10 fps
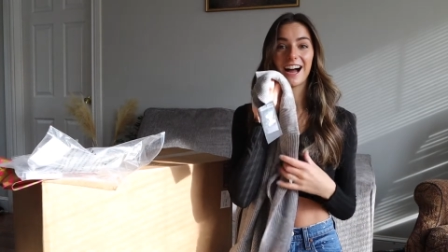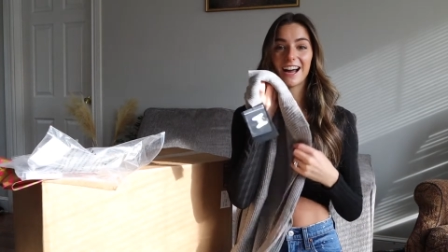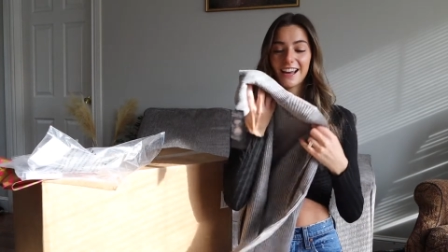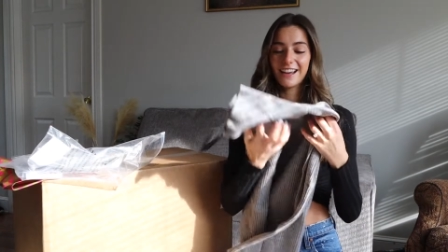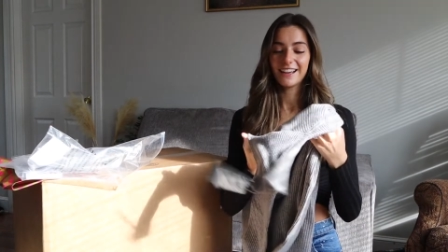
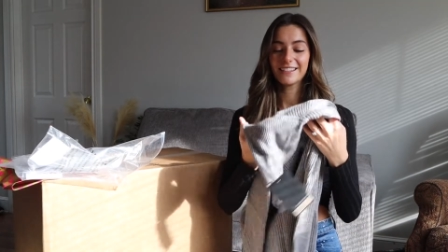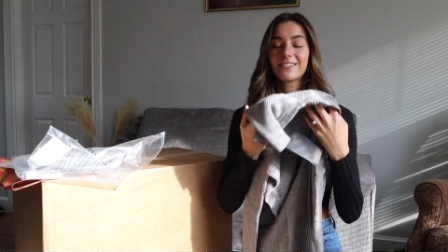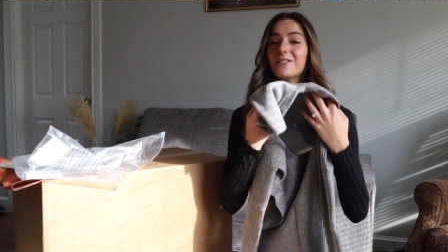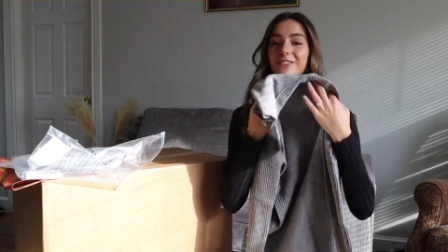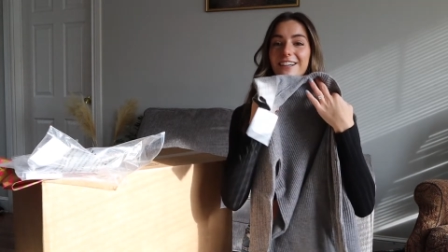I,
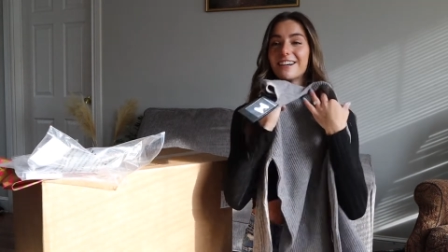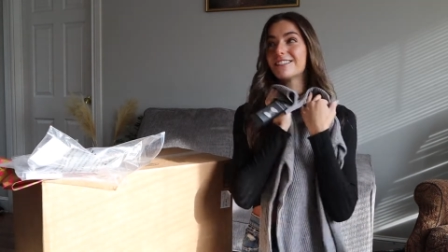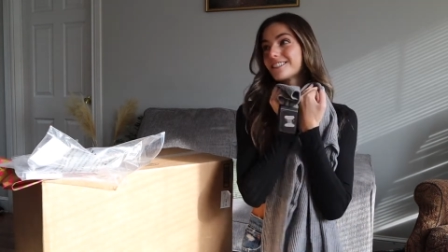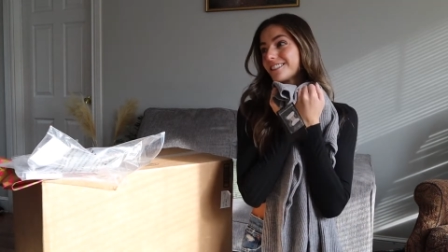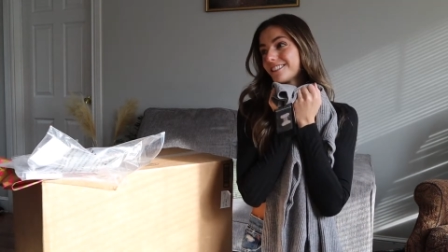oh my
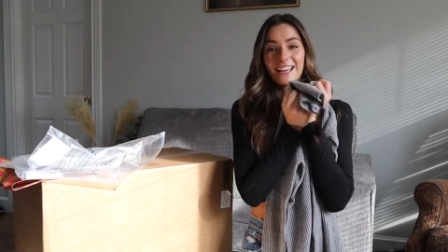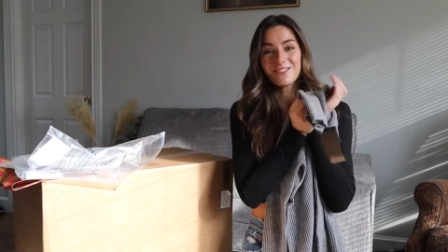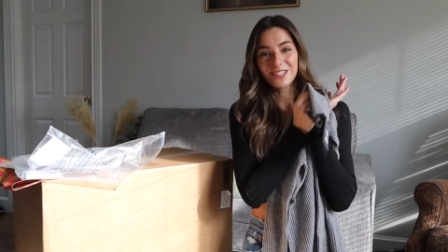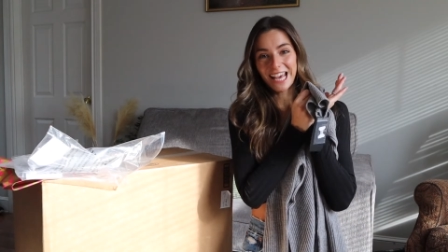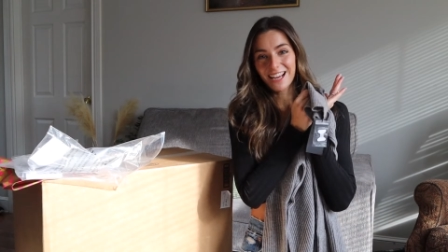gosh. I
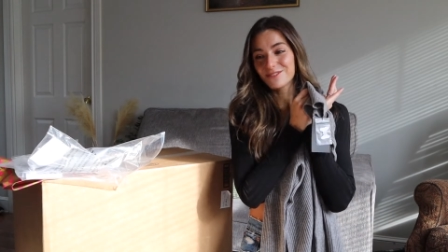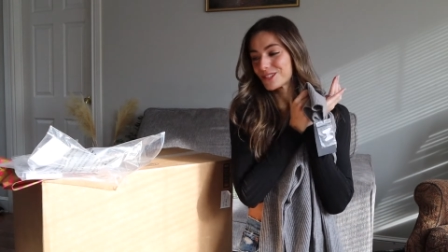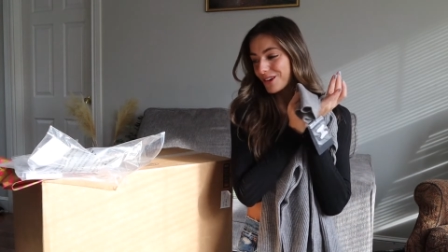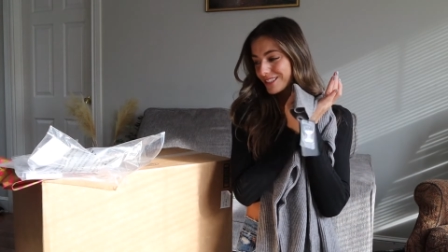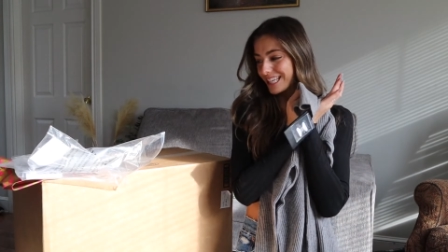keep saying I'm
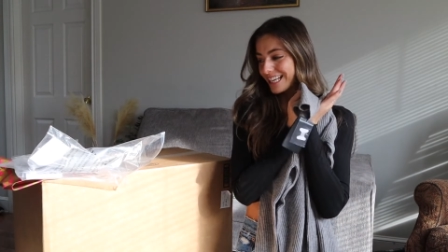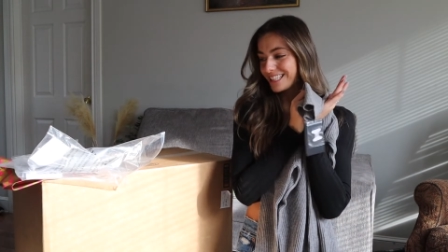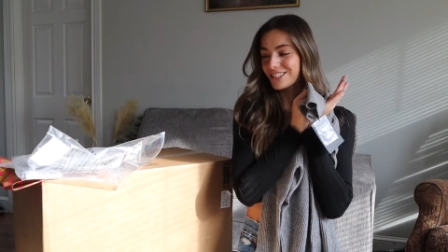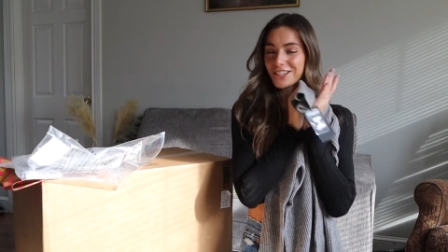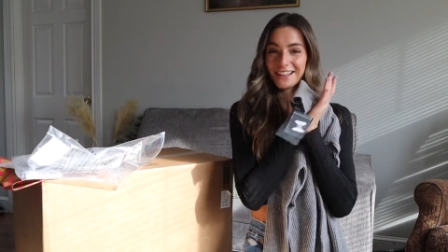so
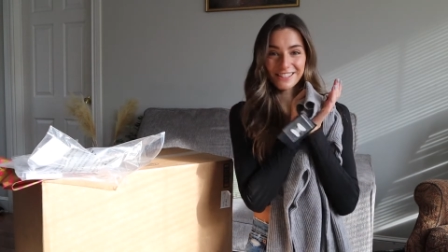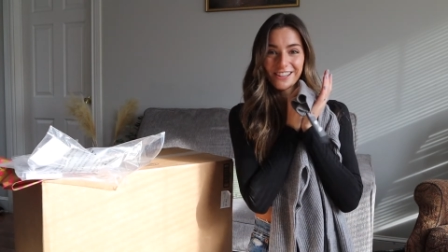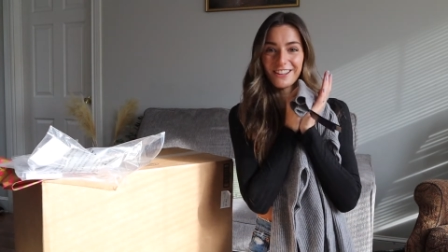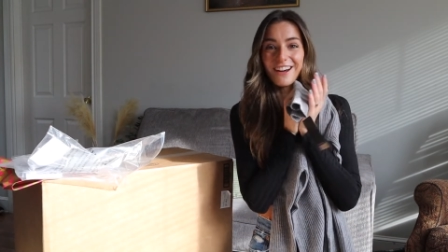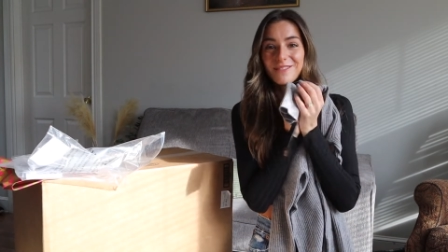excited to try this
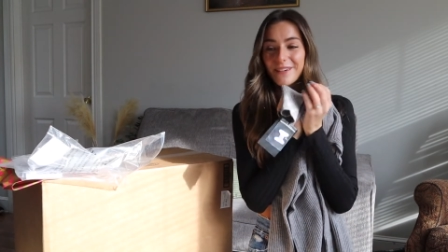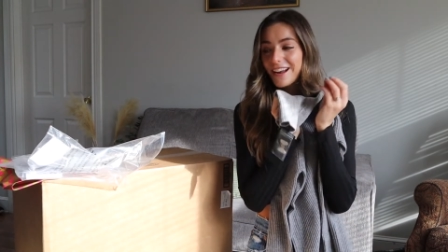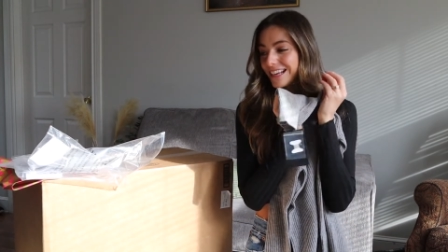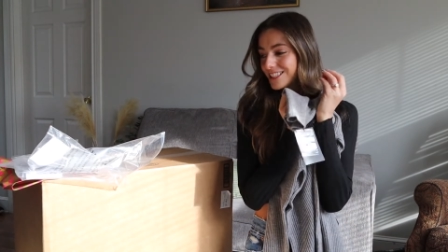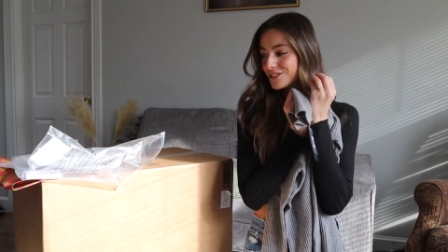all on, but
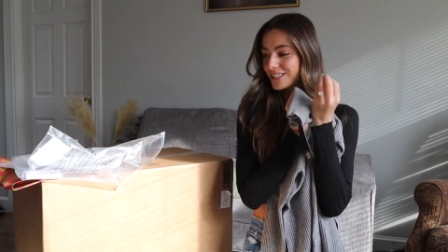I just